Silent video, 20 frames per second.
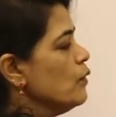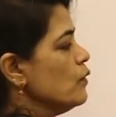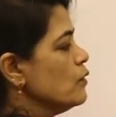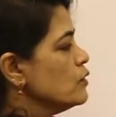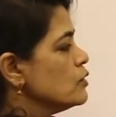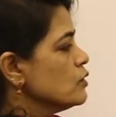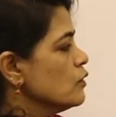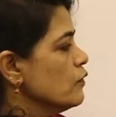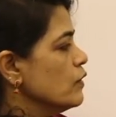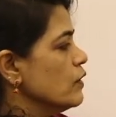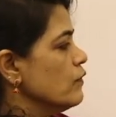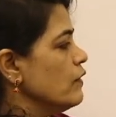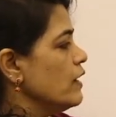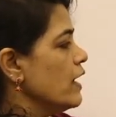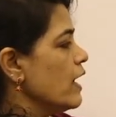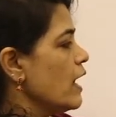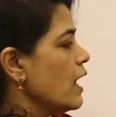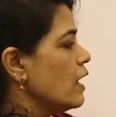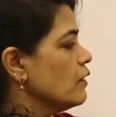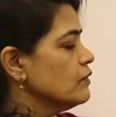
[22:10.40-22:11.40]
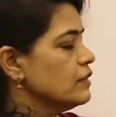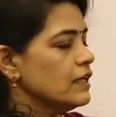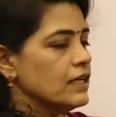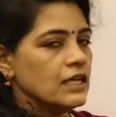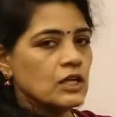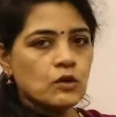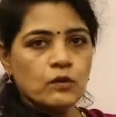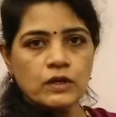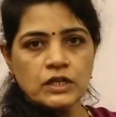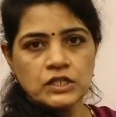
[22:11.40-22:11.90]
So we will have the
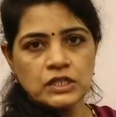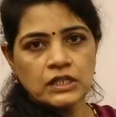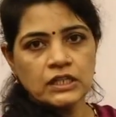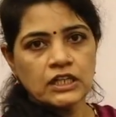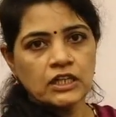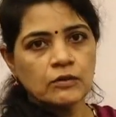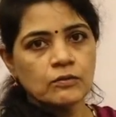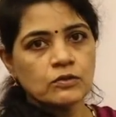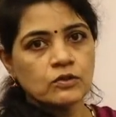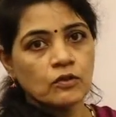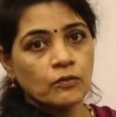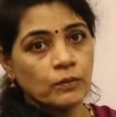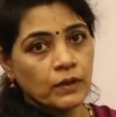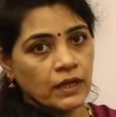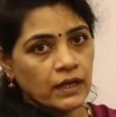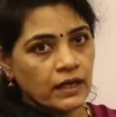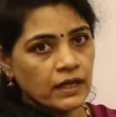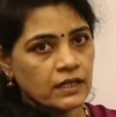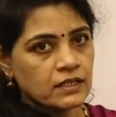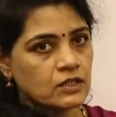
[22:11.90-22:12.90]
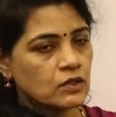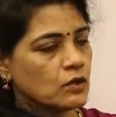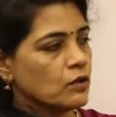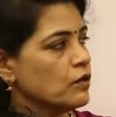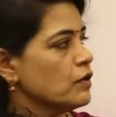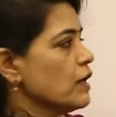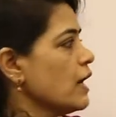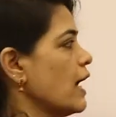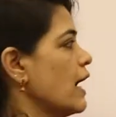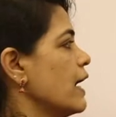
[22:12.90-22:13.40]
equation in terms of BD
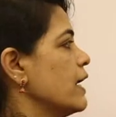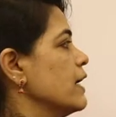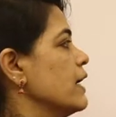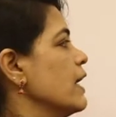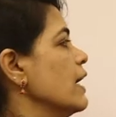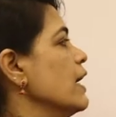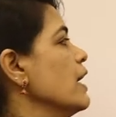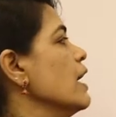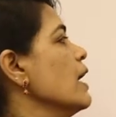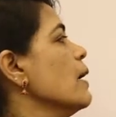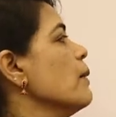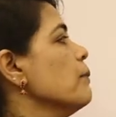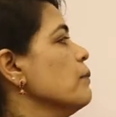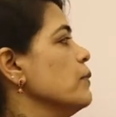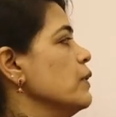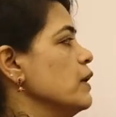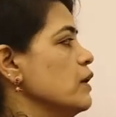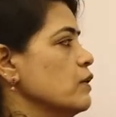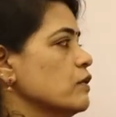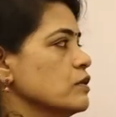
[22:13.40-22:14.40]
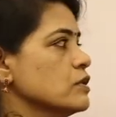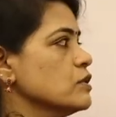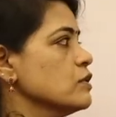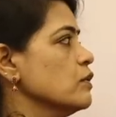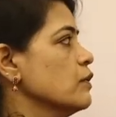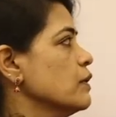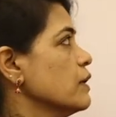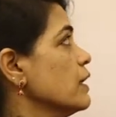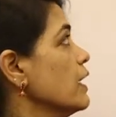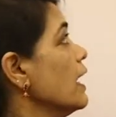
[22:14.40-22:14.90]
square and a BO
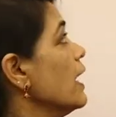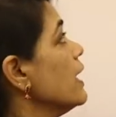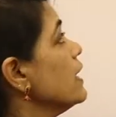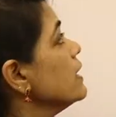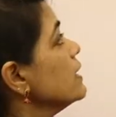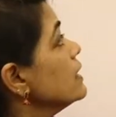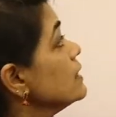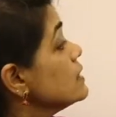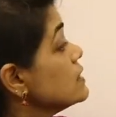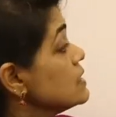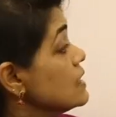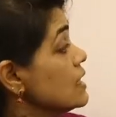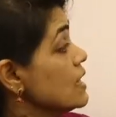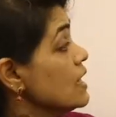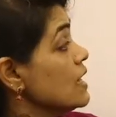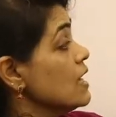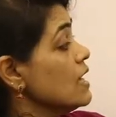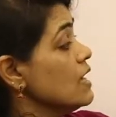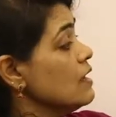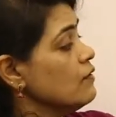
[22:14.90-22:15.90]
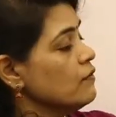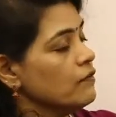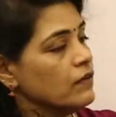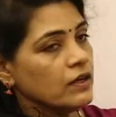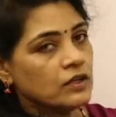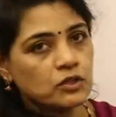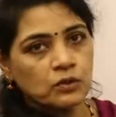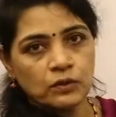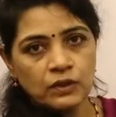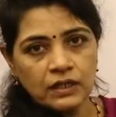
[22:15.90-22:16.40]
square. And the CE,
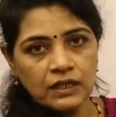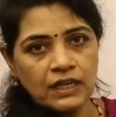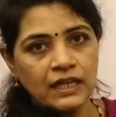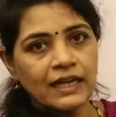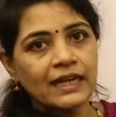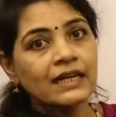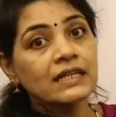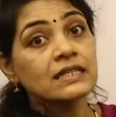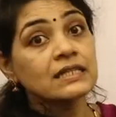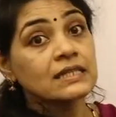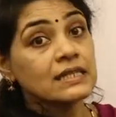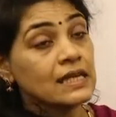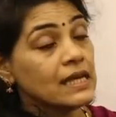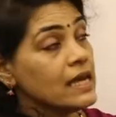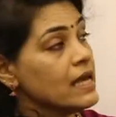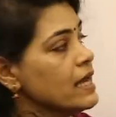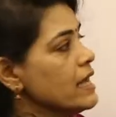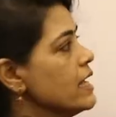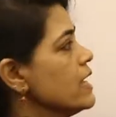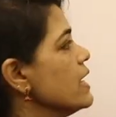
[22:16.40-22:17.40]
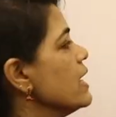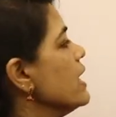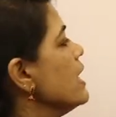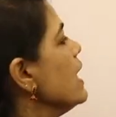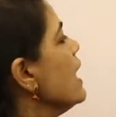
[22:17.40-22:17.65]
we should need CE,